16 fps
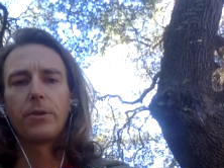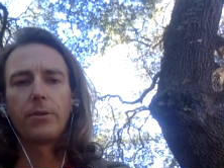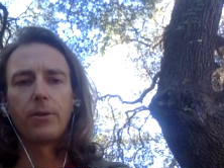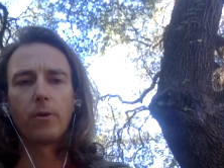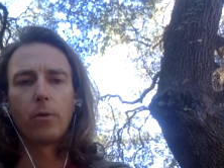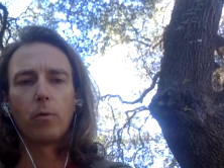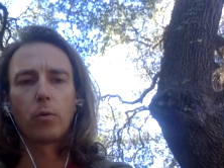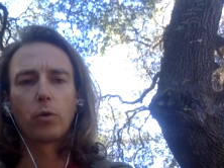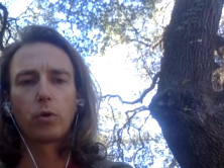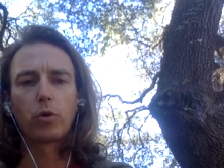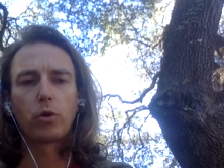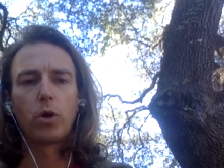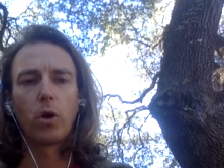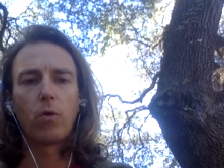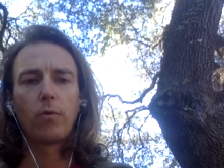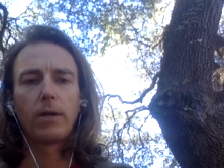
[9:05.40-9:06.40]
you know,
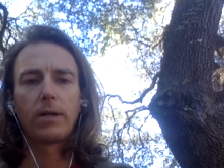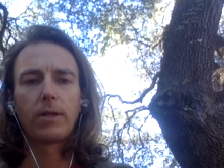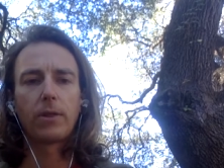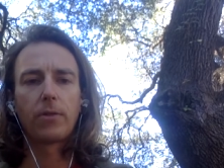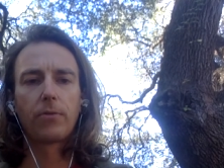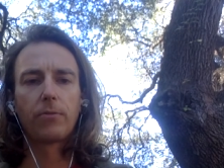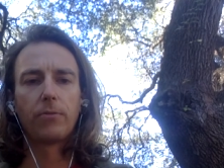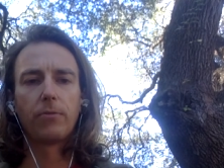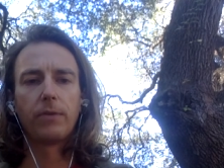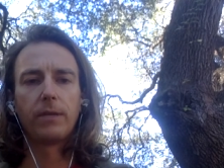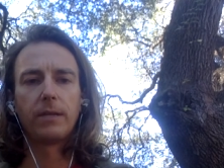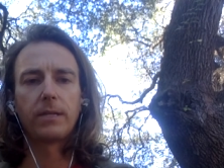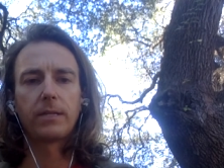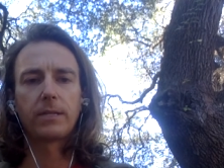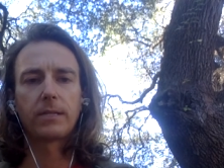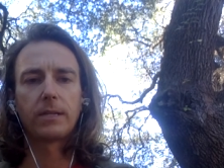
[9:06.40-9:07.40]
going through
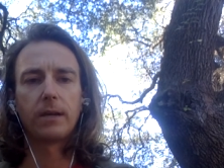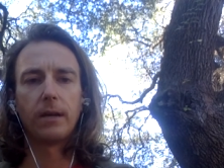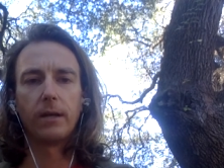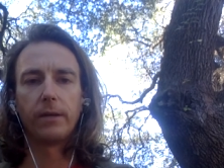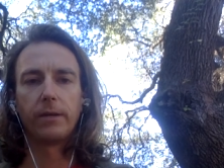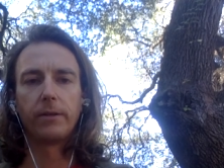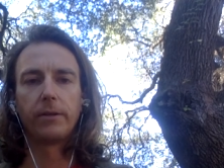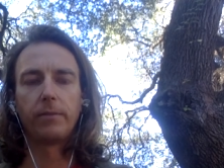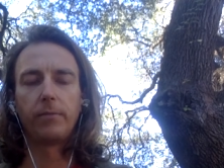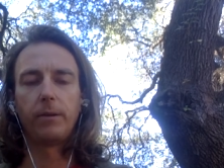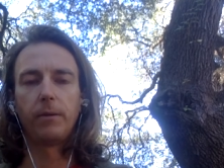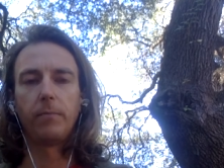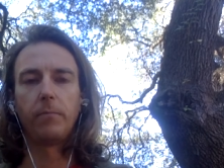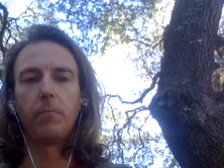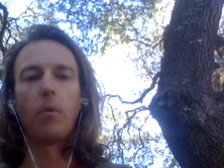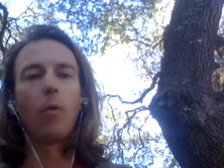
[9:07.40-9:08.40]
this a little
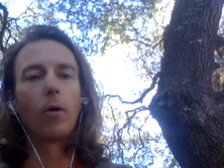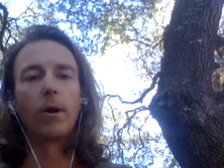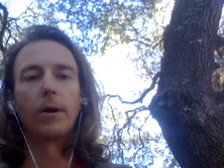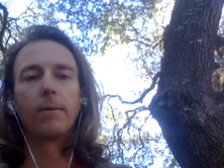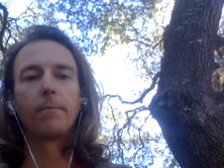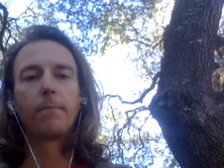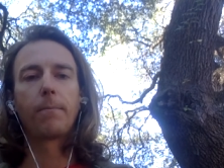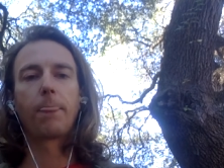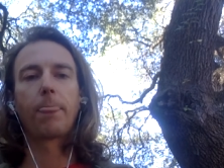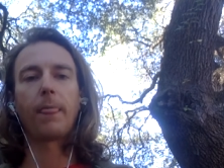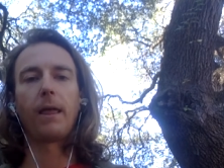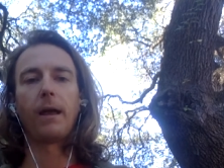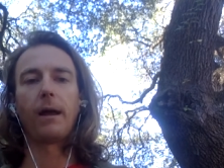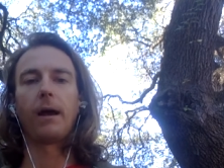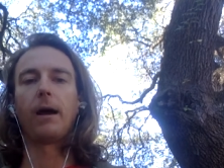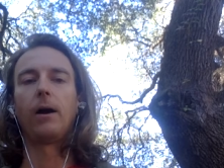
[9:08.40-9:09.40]
bit more,
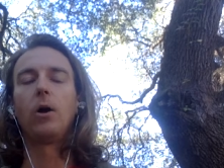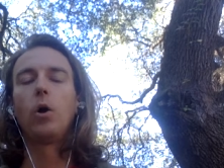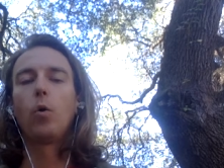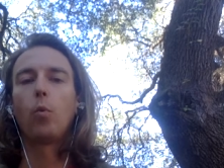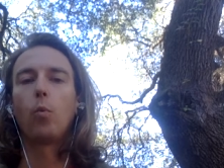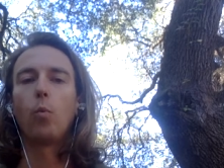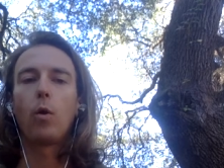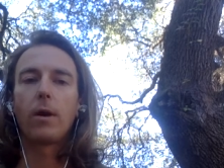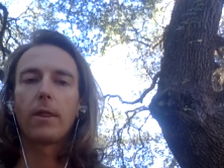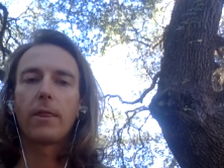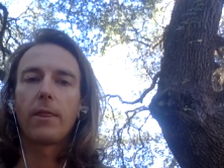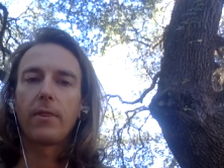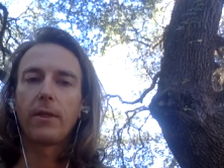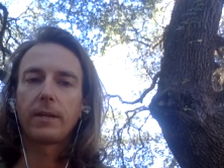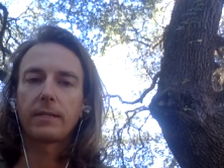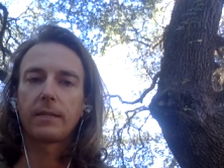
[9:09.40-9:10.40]
uh, one of
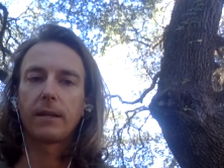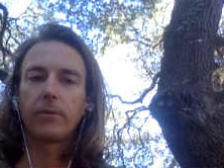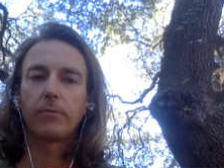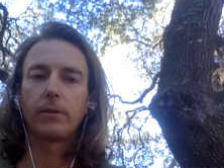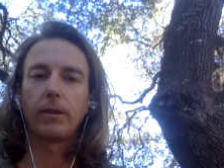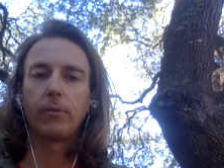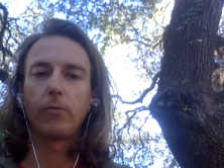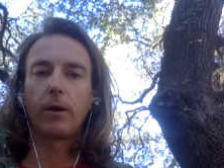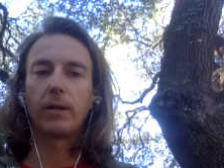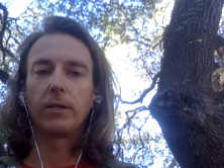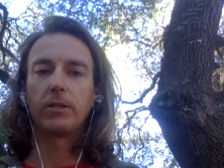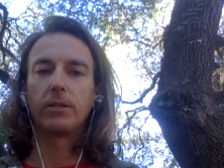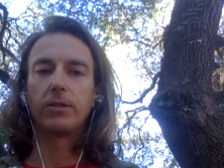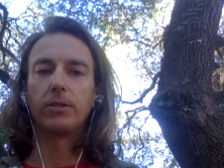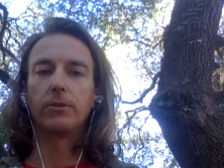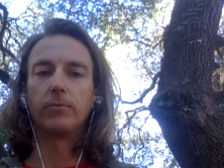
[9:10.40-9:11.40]
the things that I really
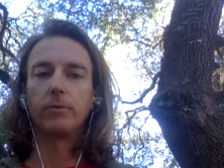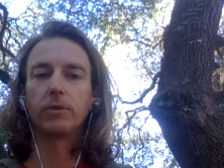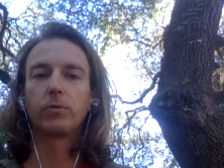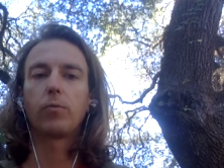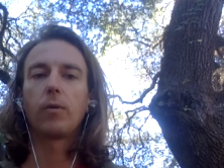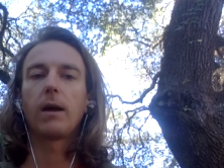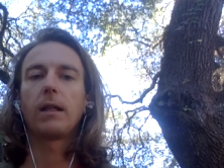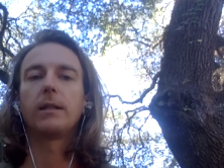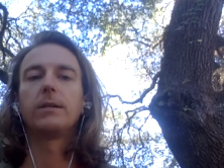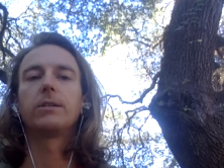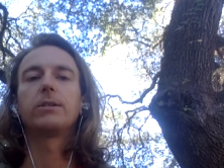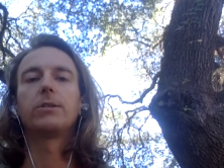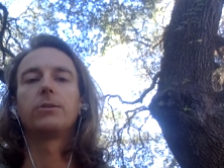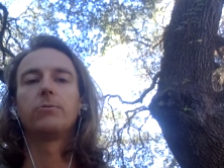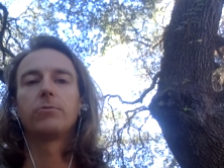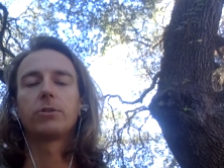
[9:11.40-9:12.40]
wanted to do as well
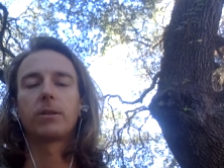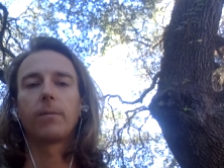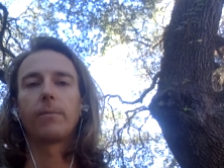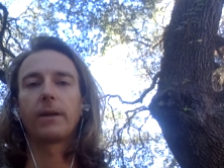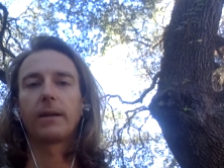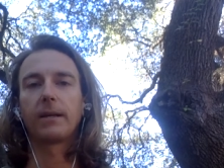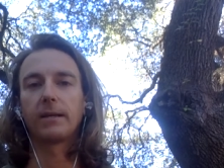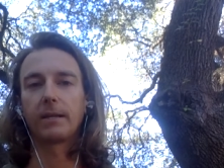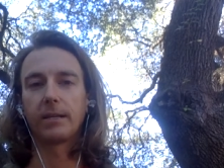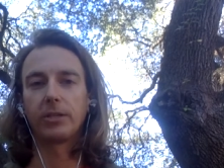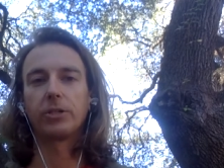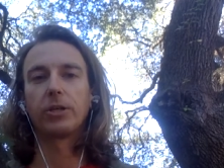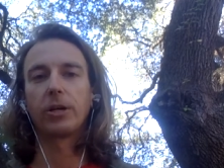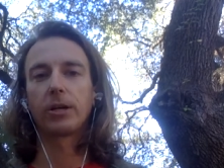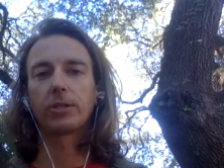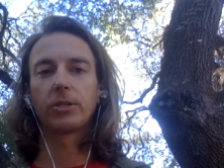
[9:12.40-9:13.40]
is do something in
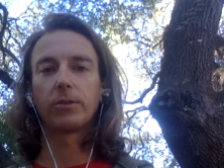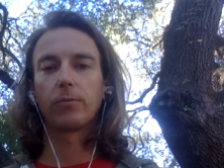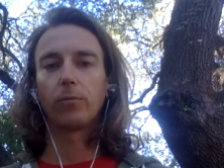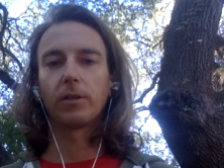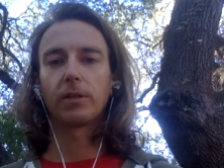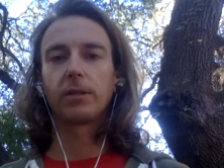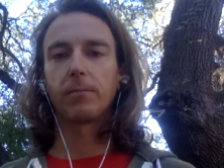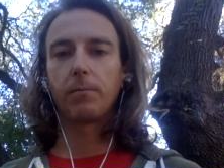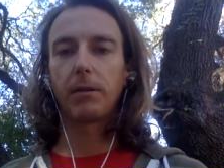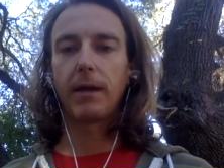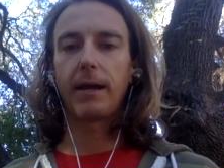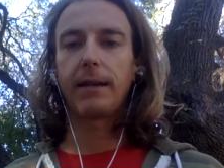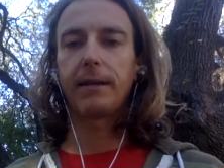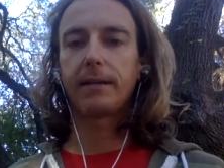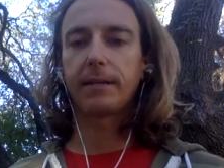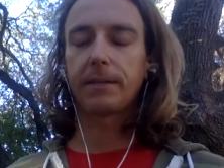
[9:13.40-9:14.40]
conjunction with the
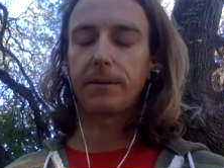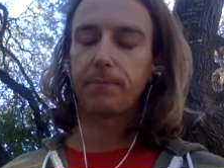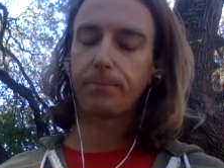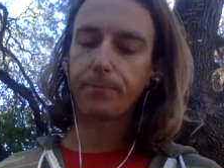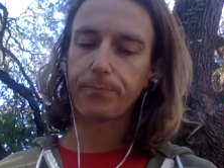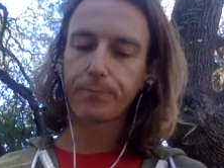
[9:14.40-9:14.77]
planets.